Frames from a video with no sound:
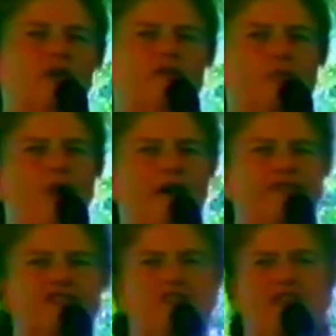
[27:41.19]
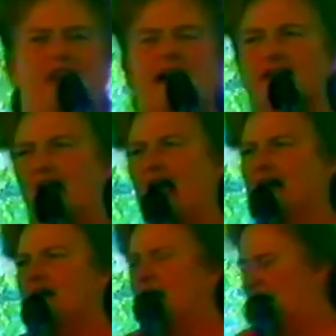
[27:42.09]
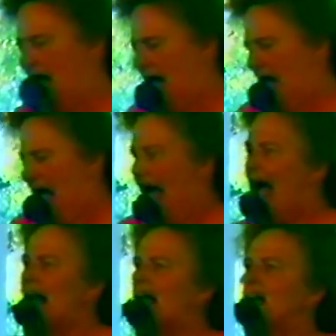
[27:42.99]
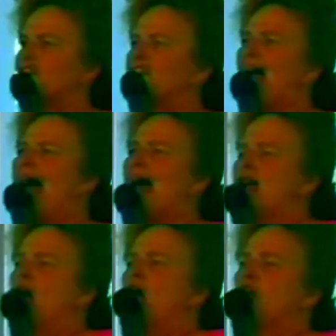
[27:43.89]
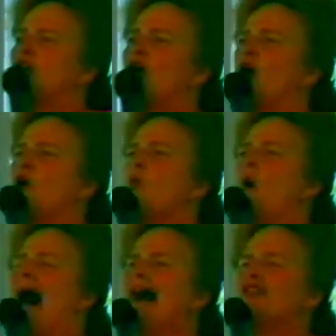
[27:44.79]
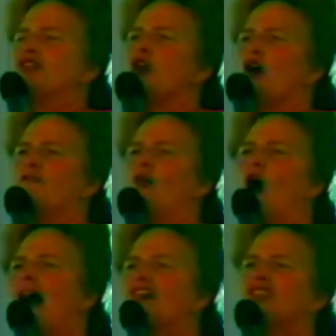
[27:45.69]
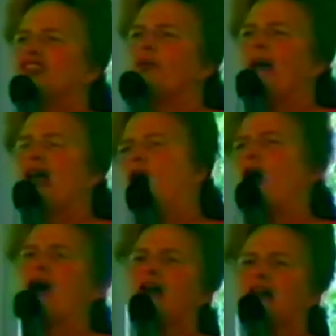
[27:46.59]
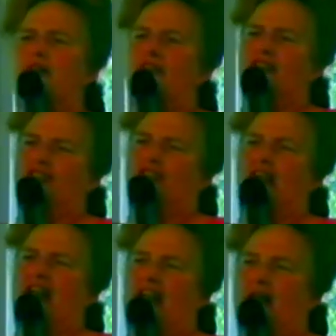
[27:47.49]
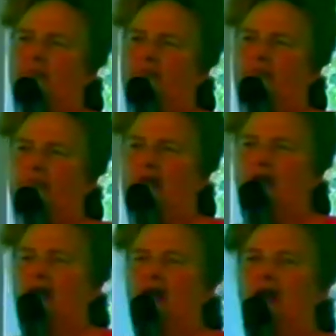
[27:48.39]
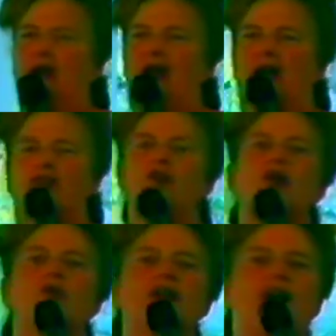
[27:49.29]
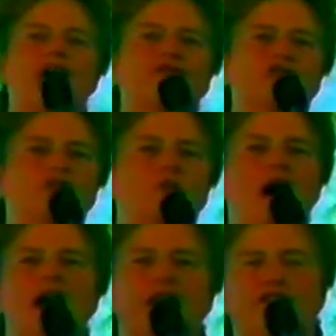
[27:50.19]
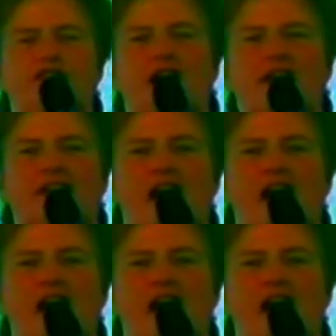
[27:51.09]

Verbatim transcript: of prophecy that night. And he said, You want your voice to be heard in this city. You know, and after a while, if you're not